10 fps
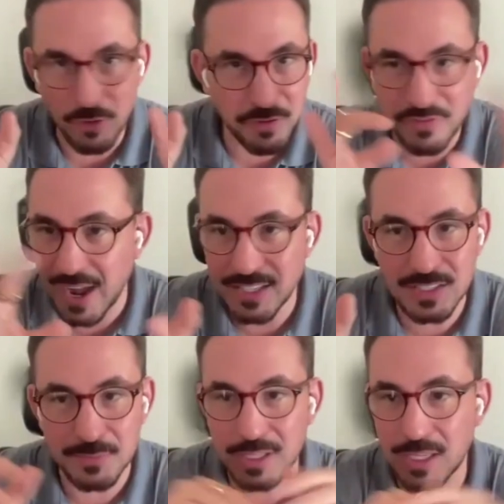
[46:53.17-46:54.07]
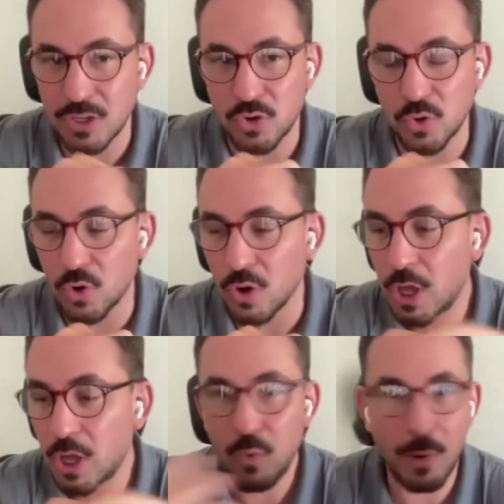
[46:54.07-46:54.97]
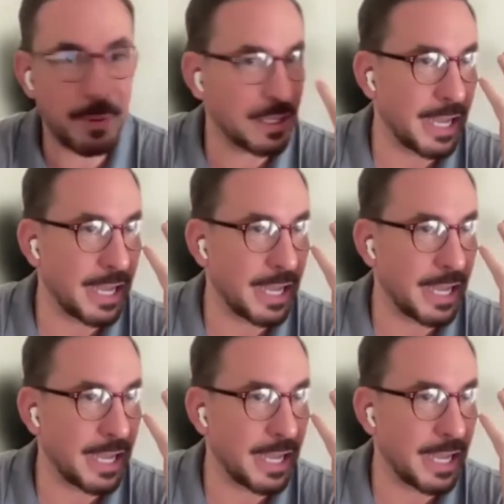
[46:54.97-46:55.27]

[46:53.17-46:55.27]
We're going to go find something in Google